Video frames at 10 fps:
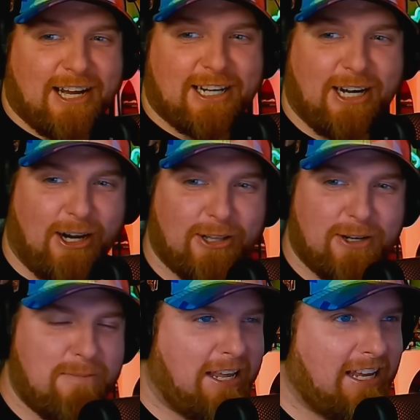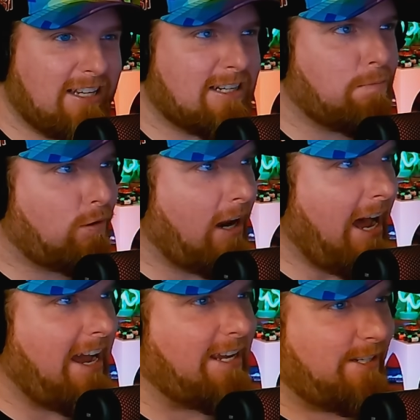color me
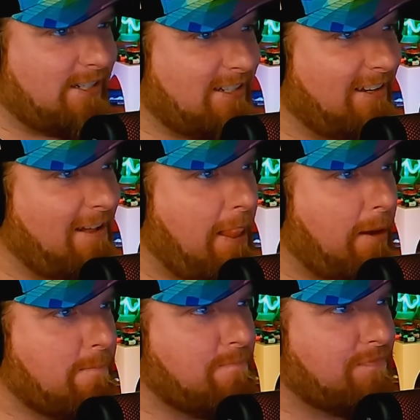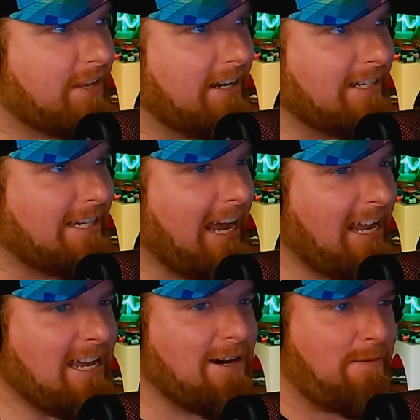surprised.
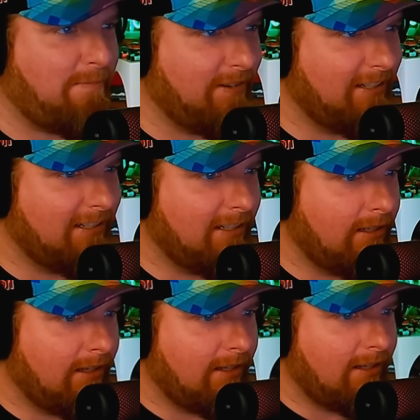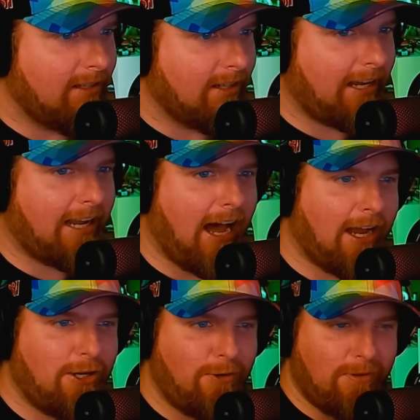Damn. Like,
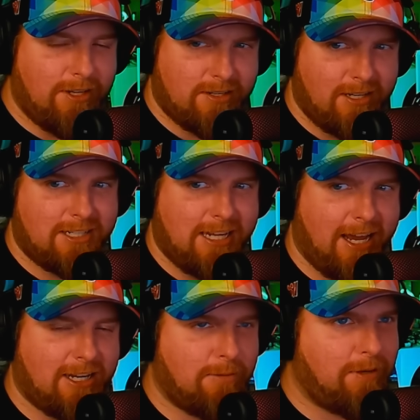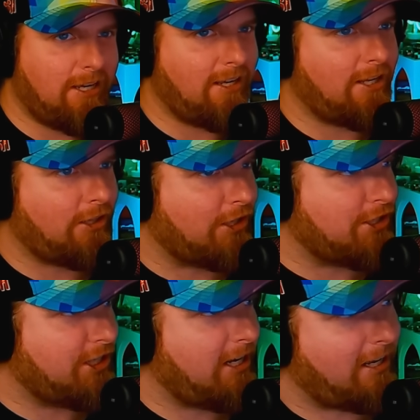I knew these things had to be
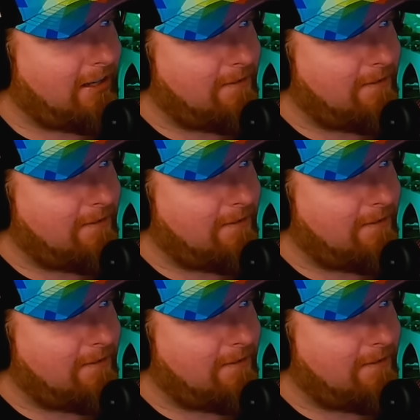legit.